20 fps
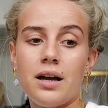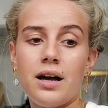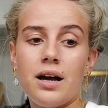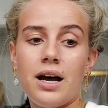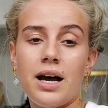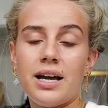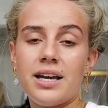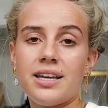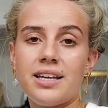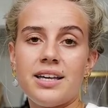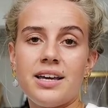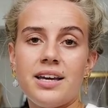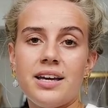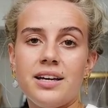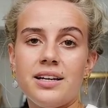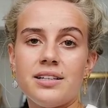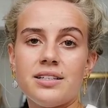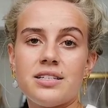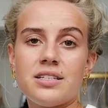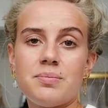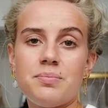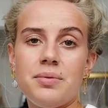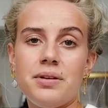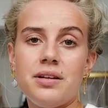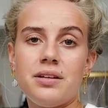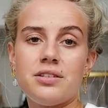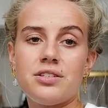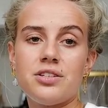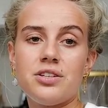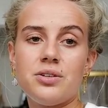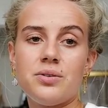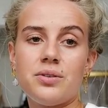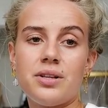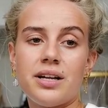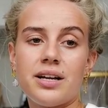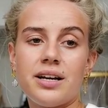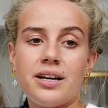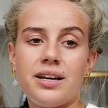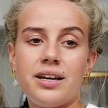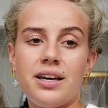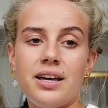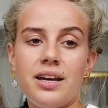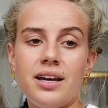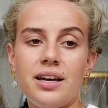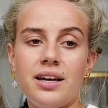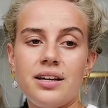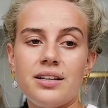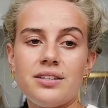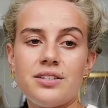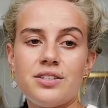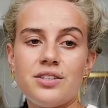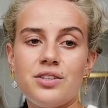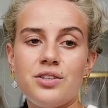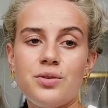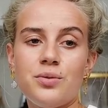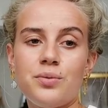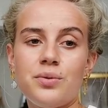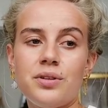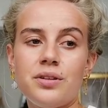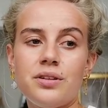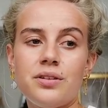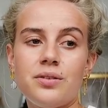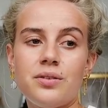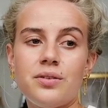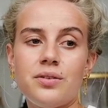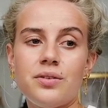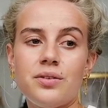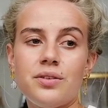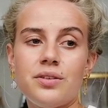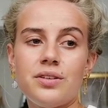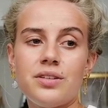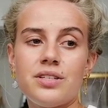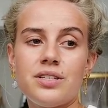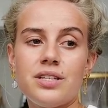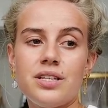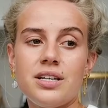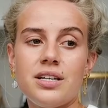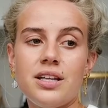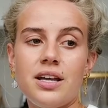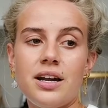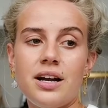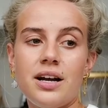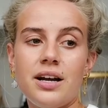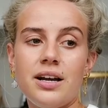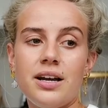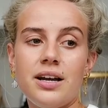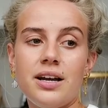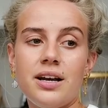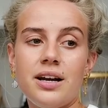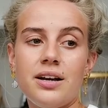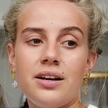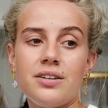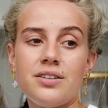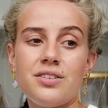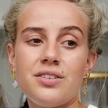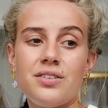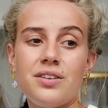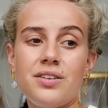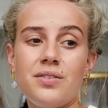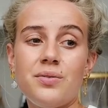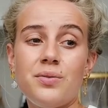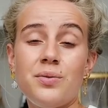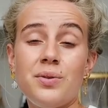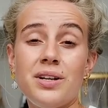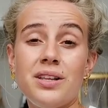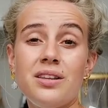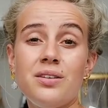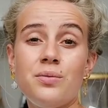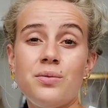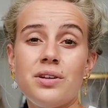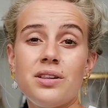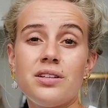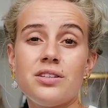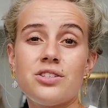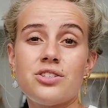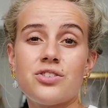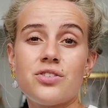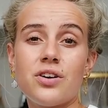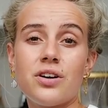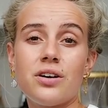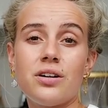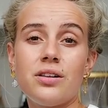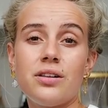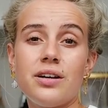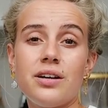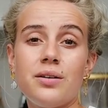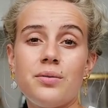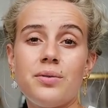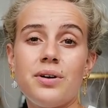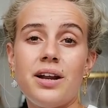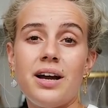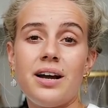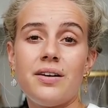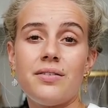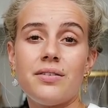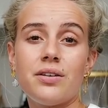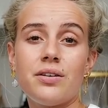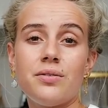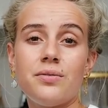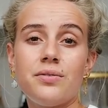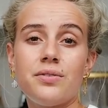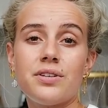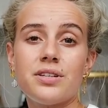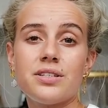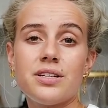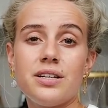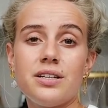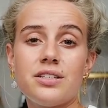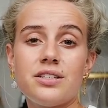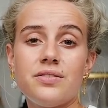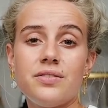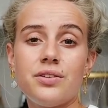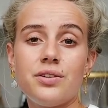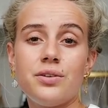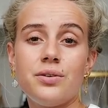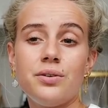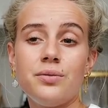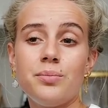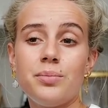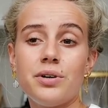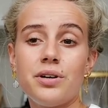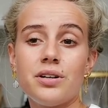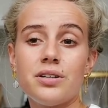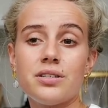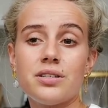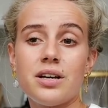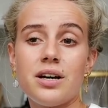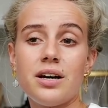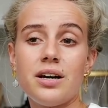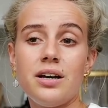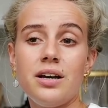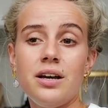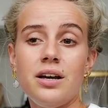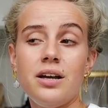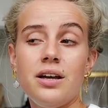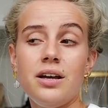I can't speak to you. Like, I can't, you will see that I really, really struggling with having a conversation with you, because I'm